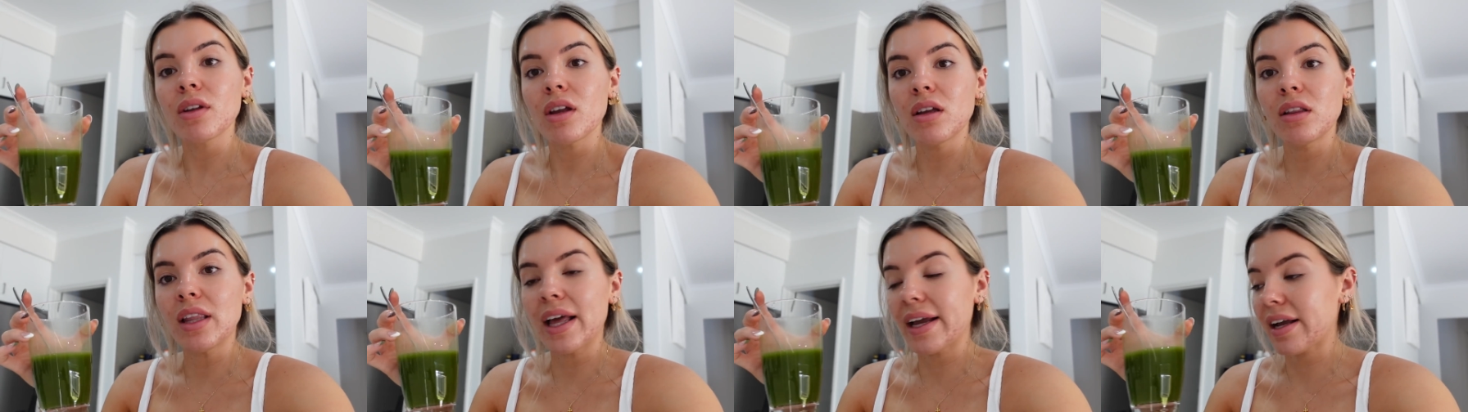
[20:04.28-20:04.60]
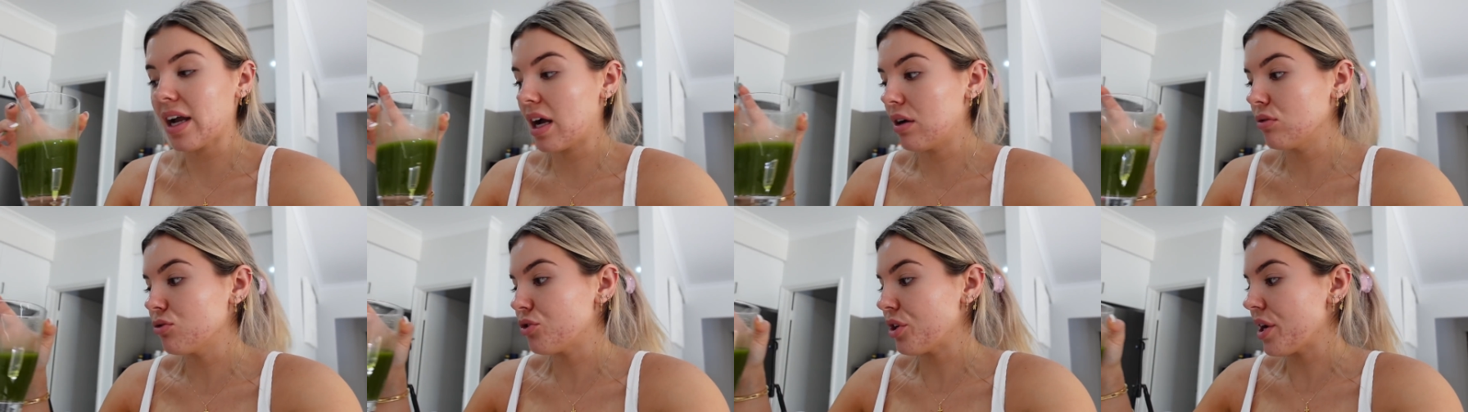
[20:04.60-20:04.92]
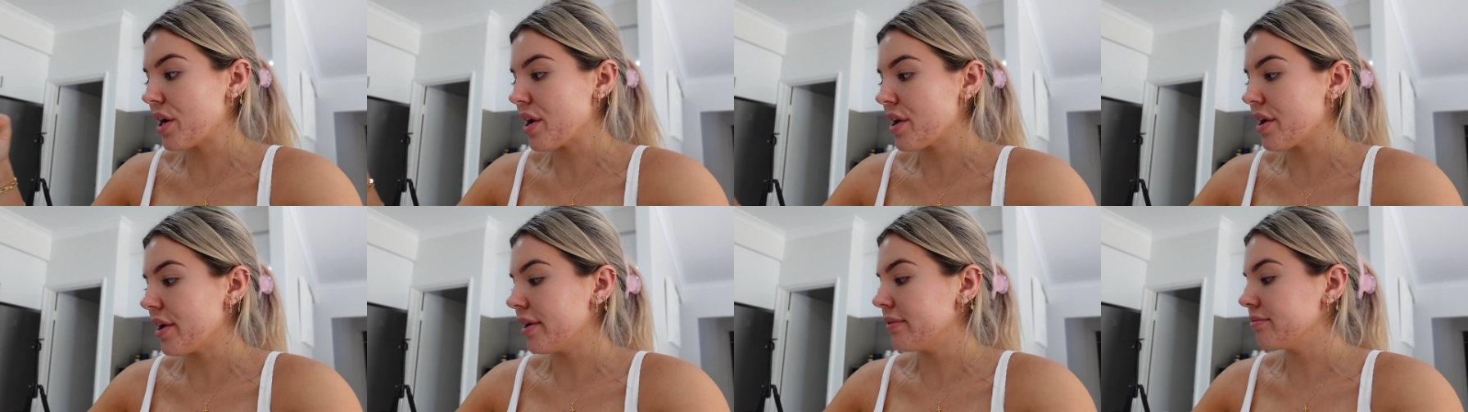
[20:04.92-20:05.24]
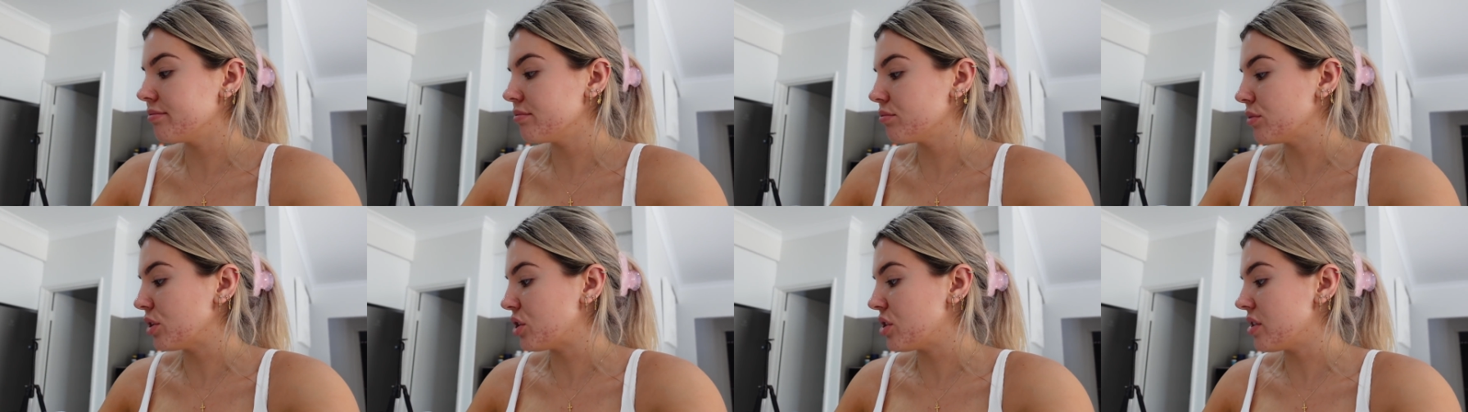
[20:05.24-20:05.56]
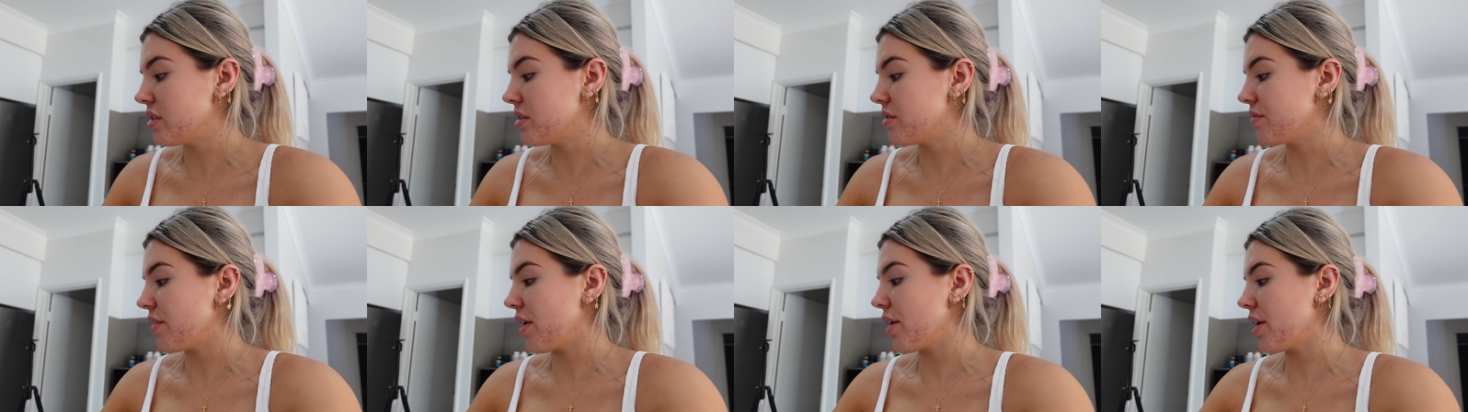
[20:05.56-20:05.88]
Like I'll drink it, which
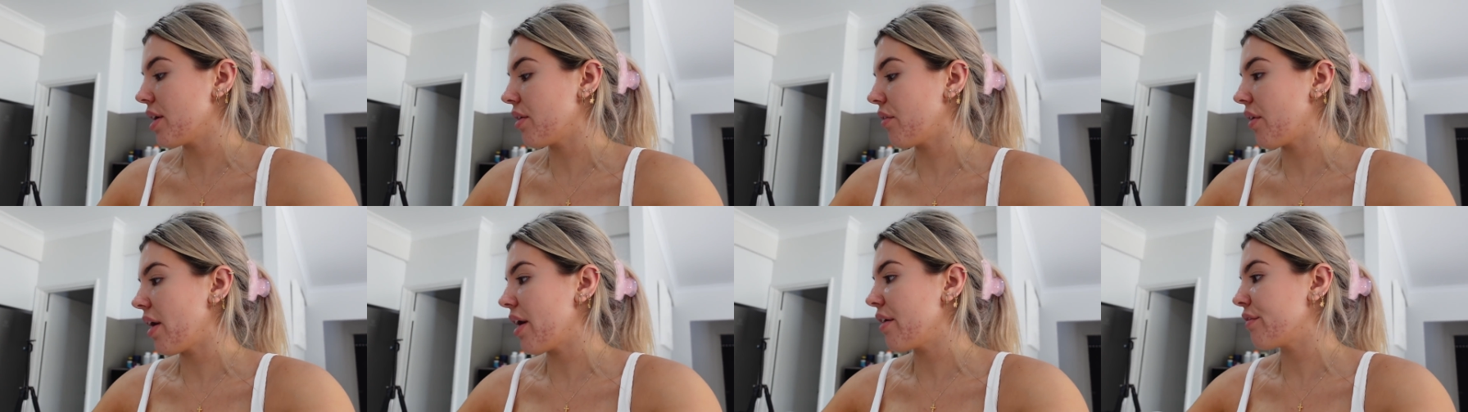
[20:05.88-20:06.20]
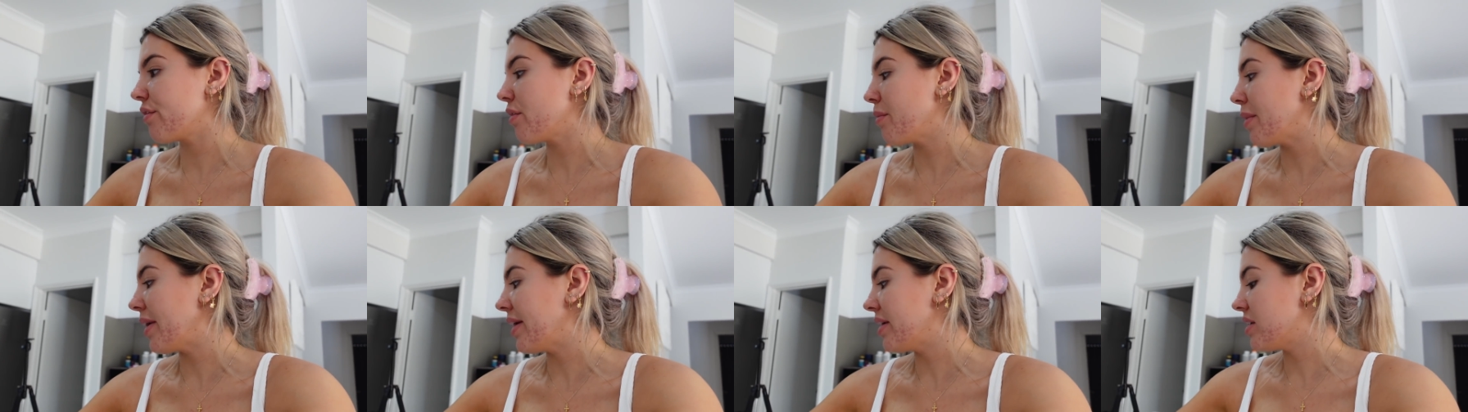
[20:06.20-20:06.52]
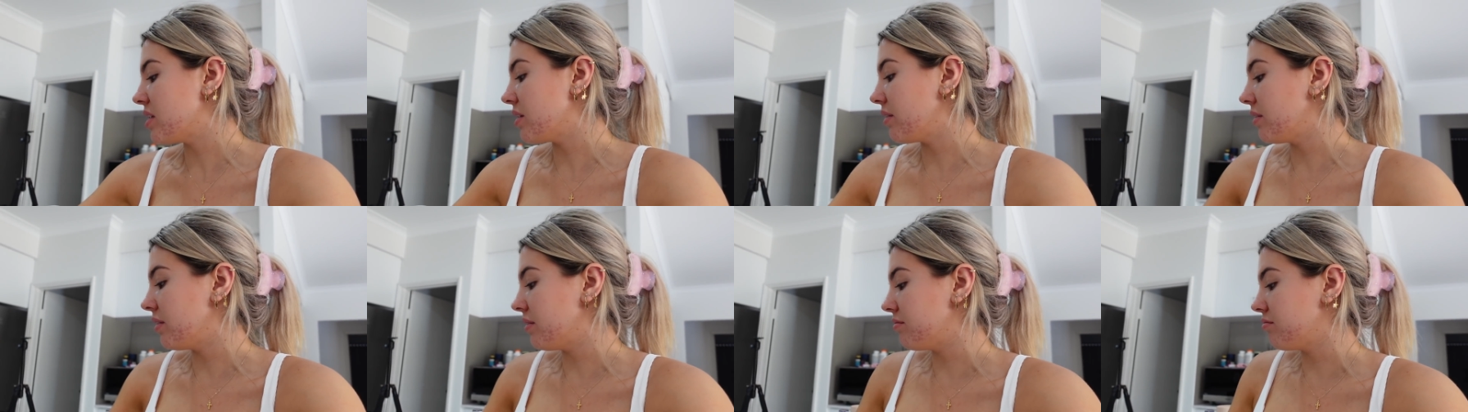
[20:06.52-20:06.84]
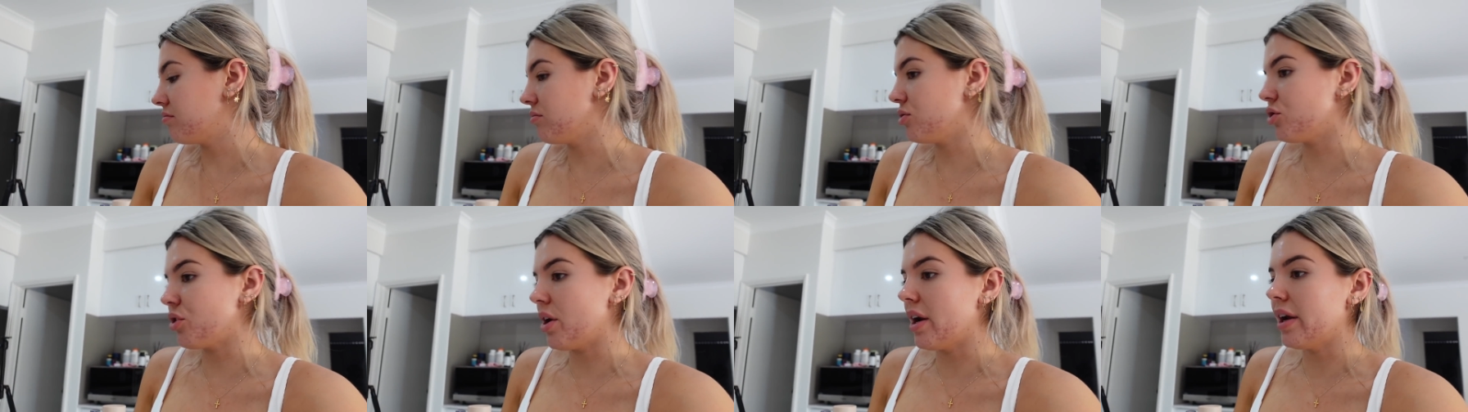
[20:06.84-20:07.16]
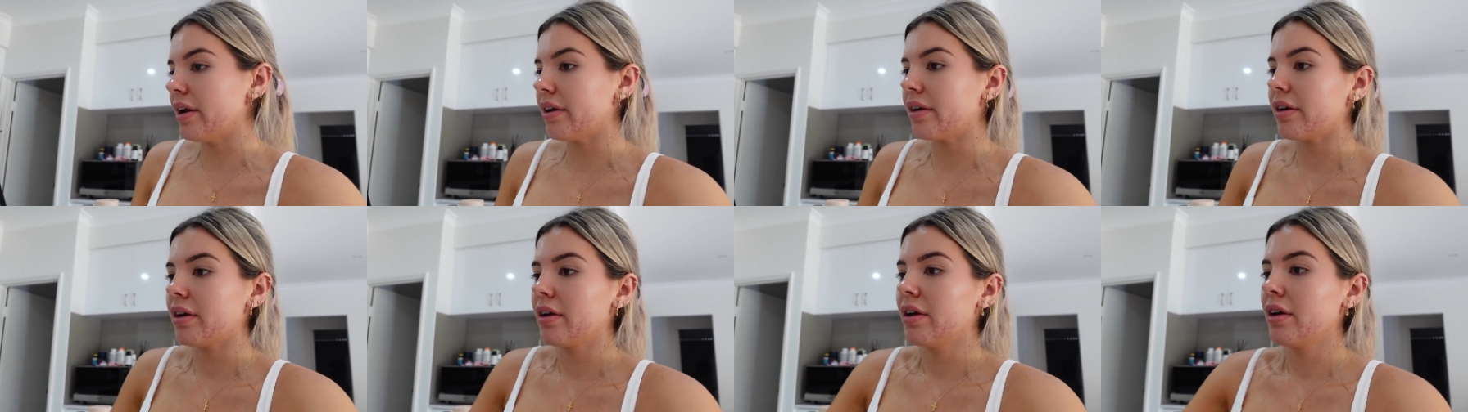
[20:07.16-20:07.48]
is very rare for me to
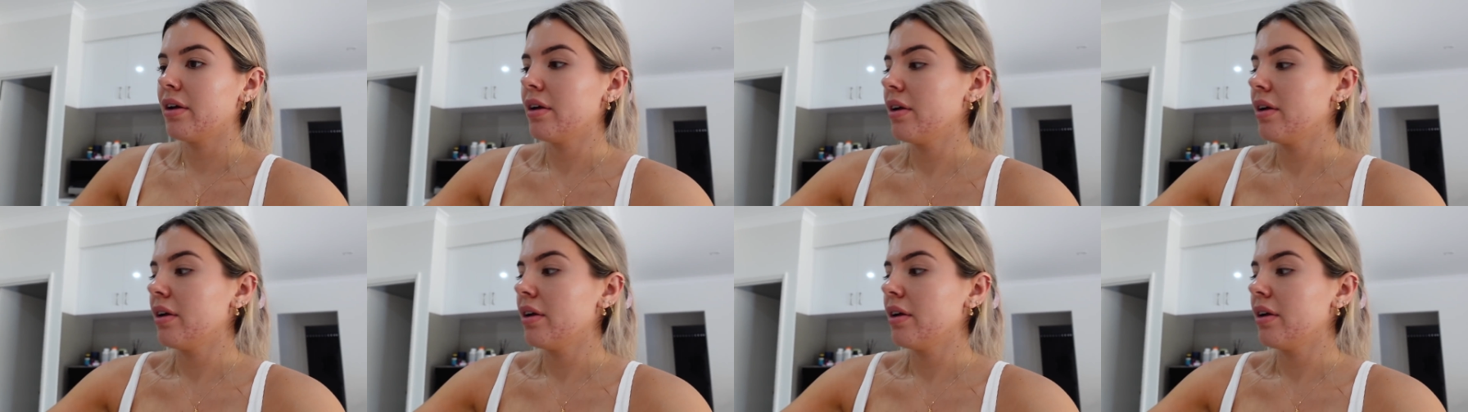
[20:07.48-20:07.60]
drink